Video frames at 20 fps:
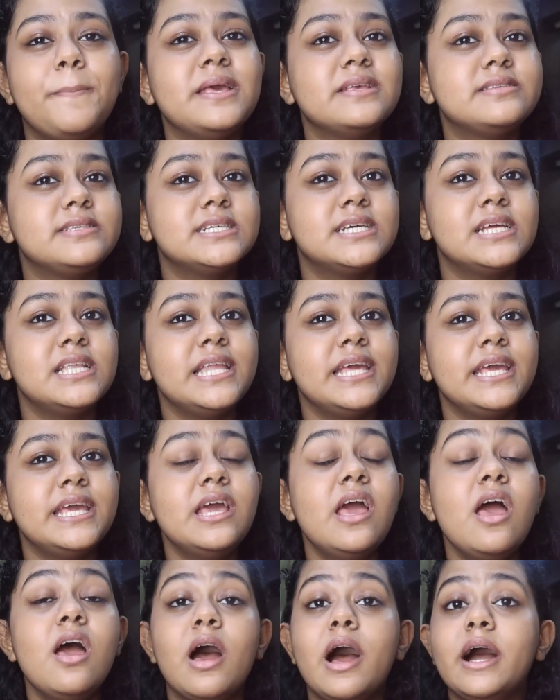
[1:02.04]

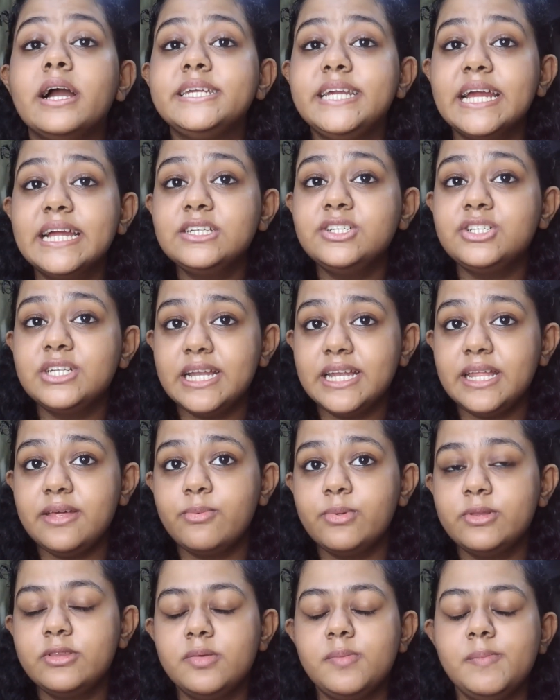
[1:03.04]
basically a get
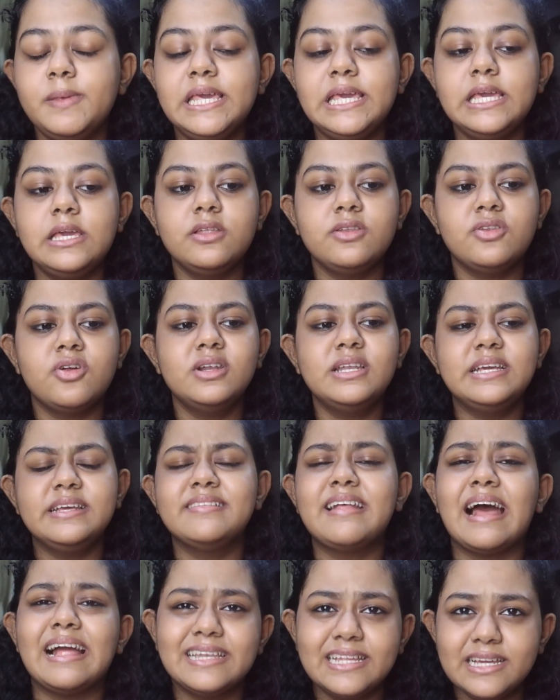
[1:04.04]
ready with me. Not
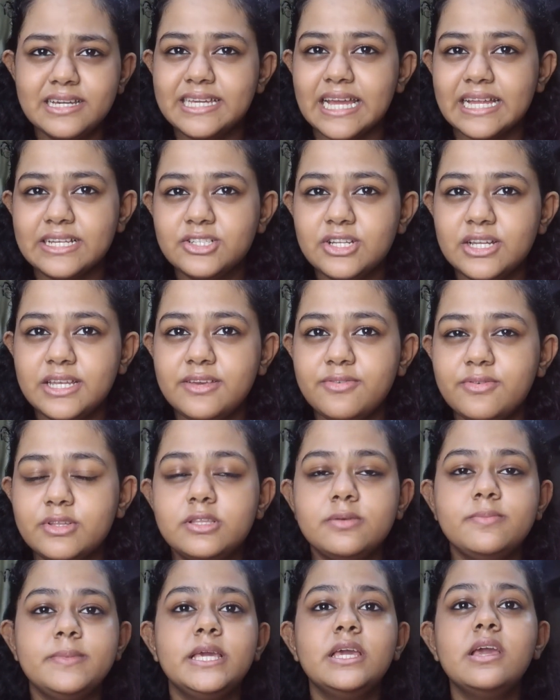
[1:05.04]
exactly a get ready
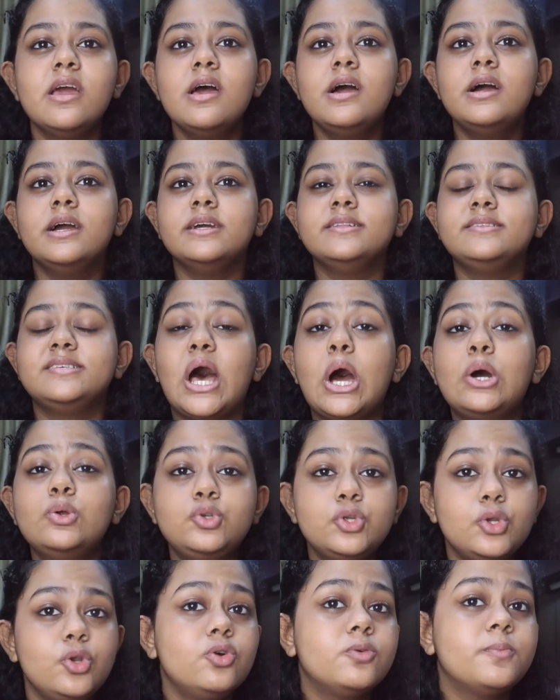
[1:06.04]
with me, it's how
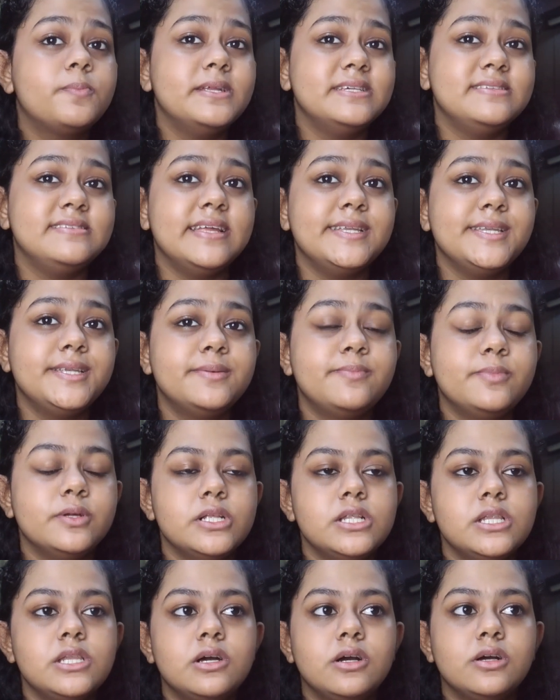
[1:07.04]
to look
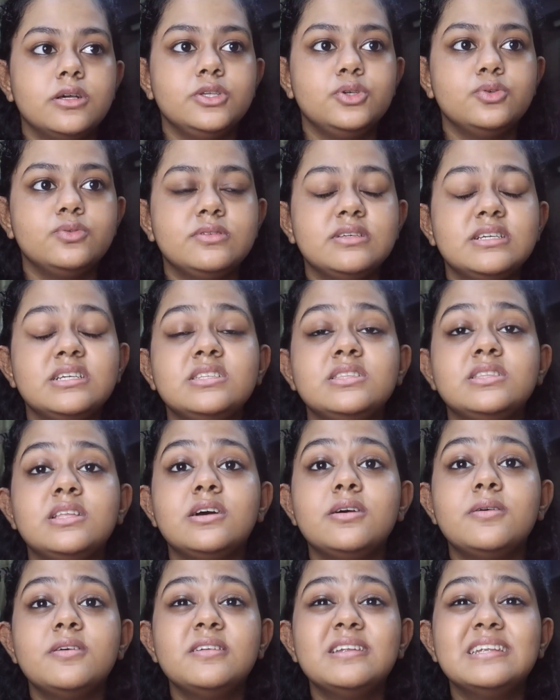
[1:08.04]
presentable using
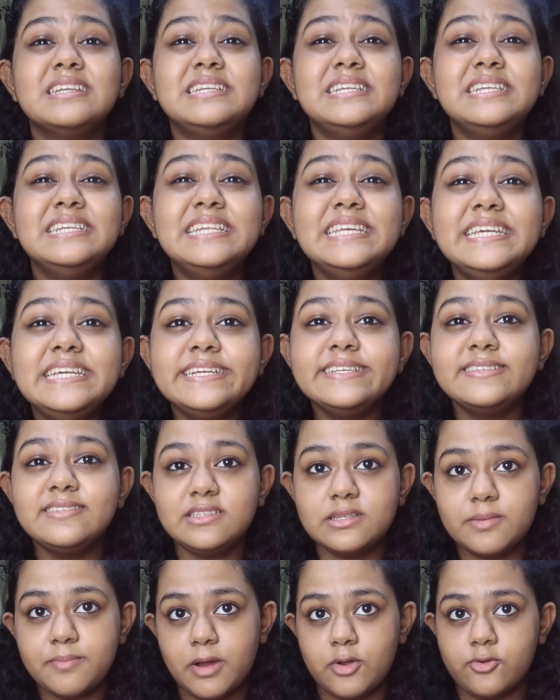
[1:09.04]
the
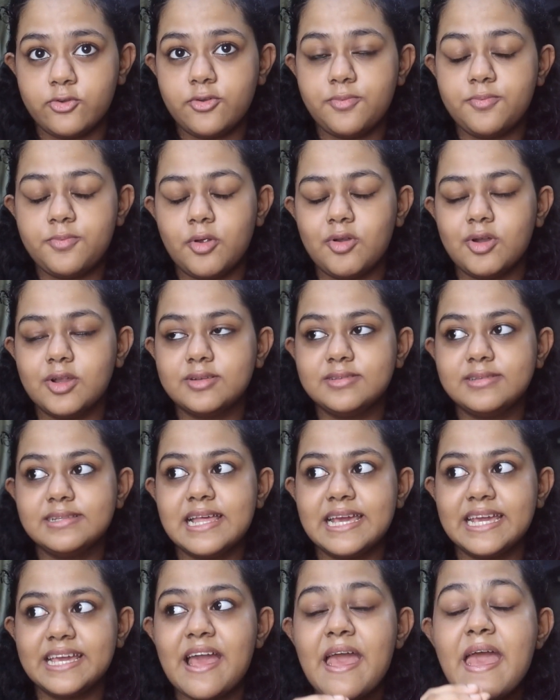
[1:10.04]
least amount of products,
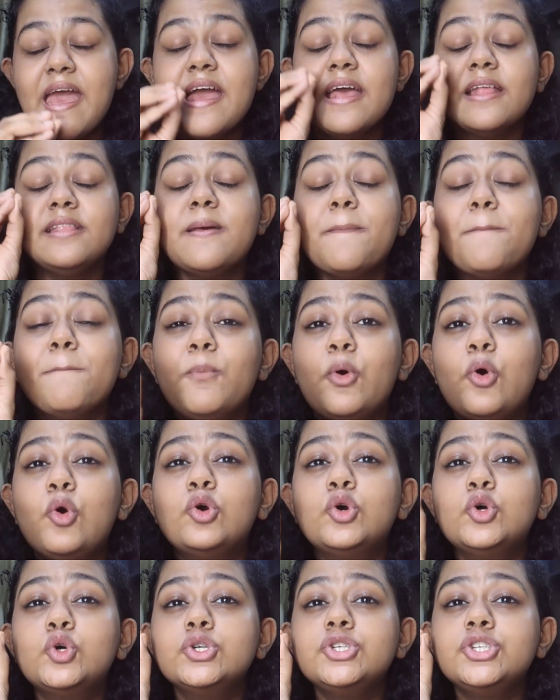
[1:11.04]
like the
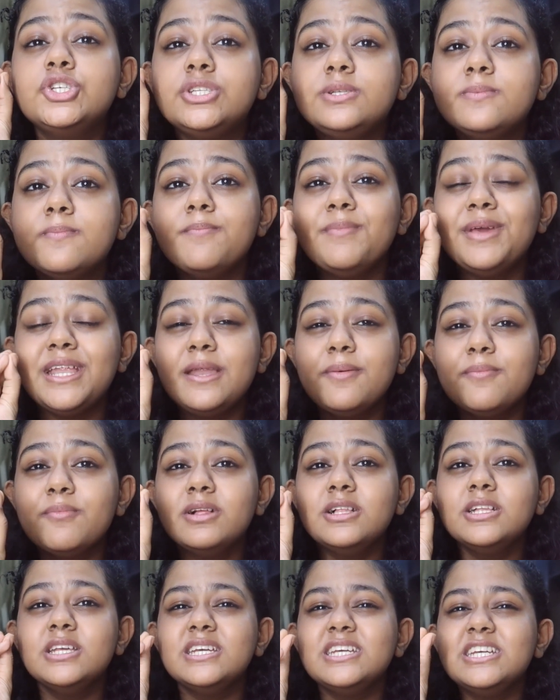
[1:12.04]
most
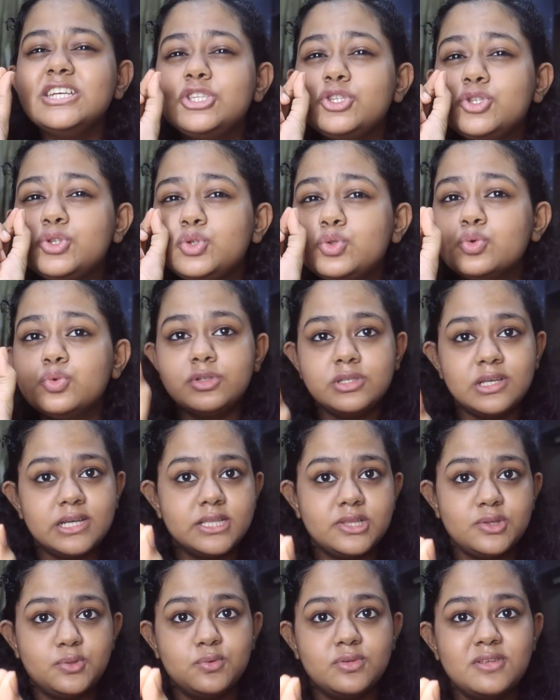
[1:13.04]
minimal
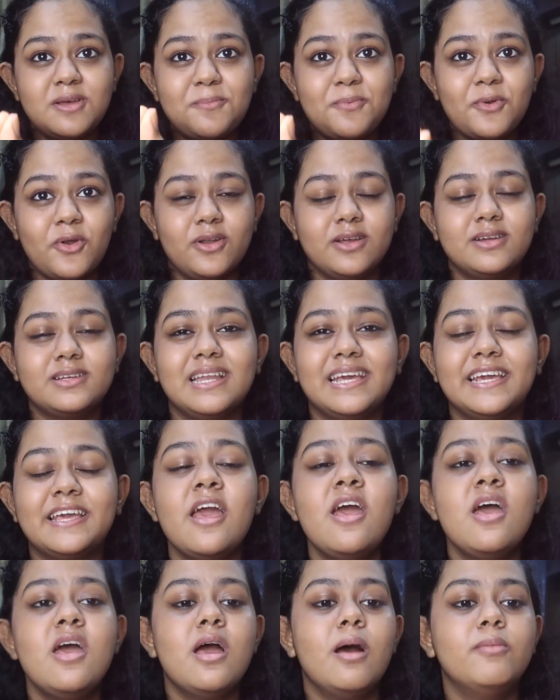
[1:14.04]
ittusa product.
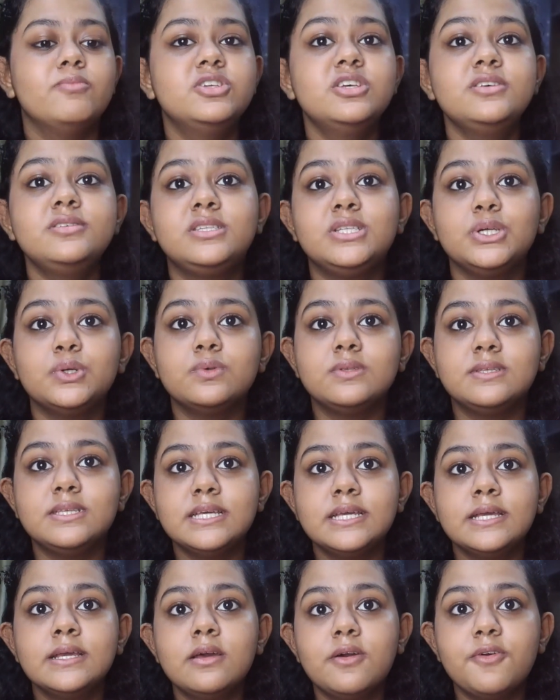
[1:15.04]
Like I'm just
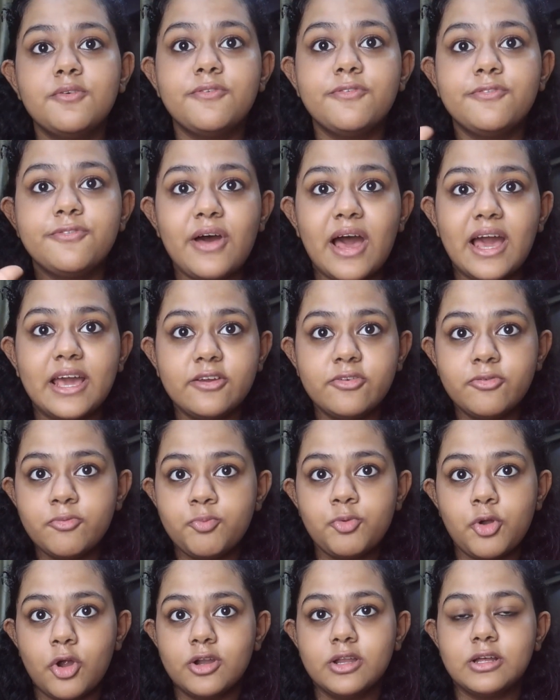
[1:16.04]
using
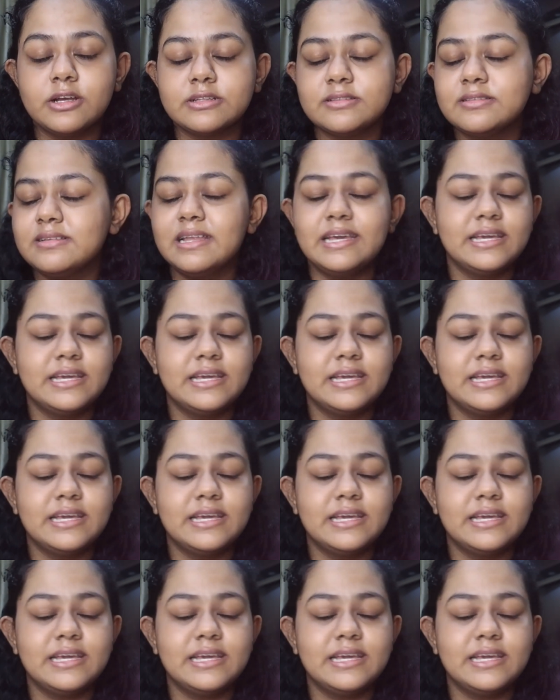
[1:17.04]
5 products,